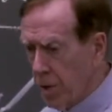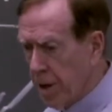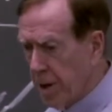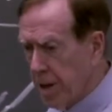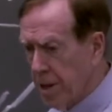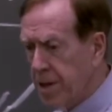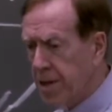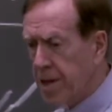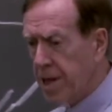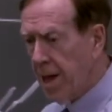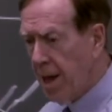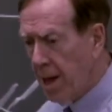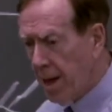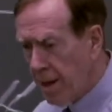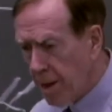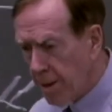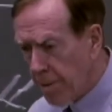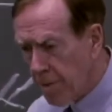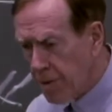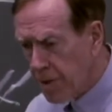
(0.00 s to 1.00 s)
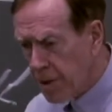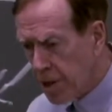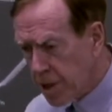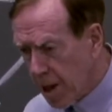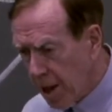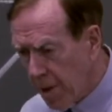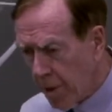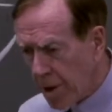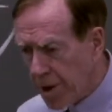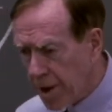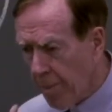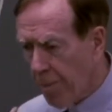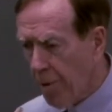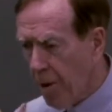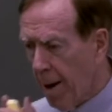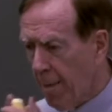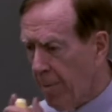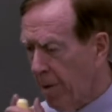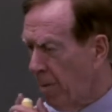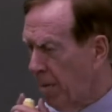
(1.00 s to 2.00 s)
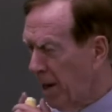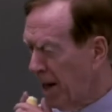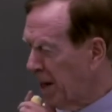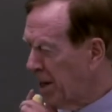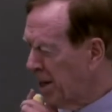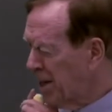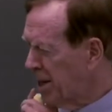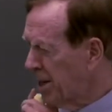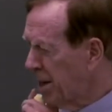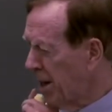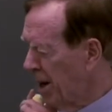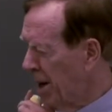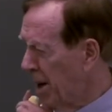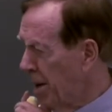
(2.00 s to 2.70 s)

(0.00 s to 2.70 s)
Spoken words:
To see what the problem is.